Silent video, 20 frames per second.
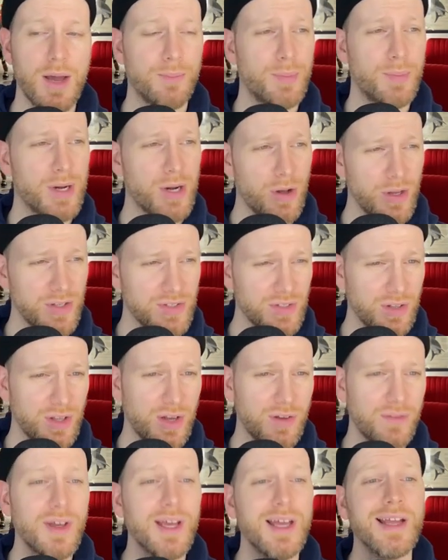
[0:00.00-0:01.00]
But I also
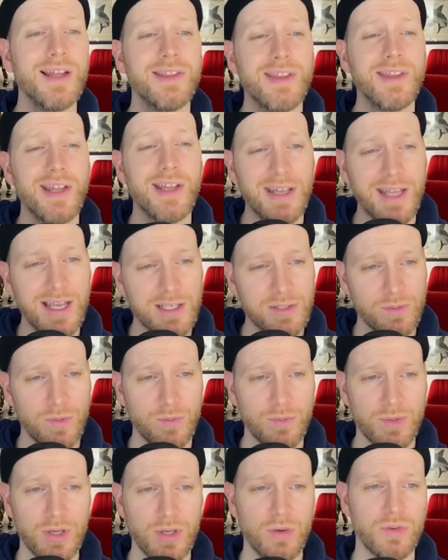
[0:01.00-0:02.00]
love the next
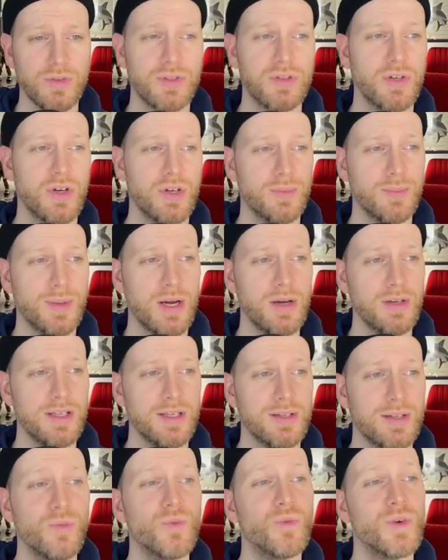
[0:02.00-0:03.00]
one we're going to talk about,
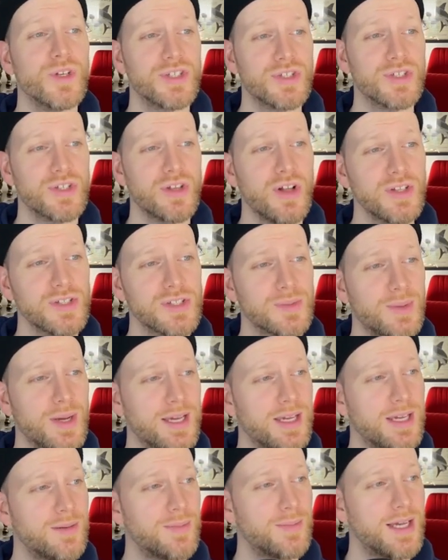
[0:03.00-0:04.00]
which is also by
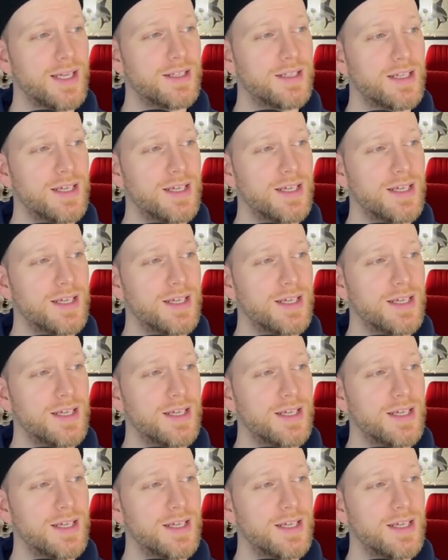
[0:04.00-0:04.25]
him. And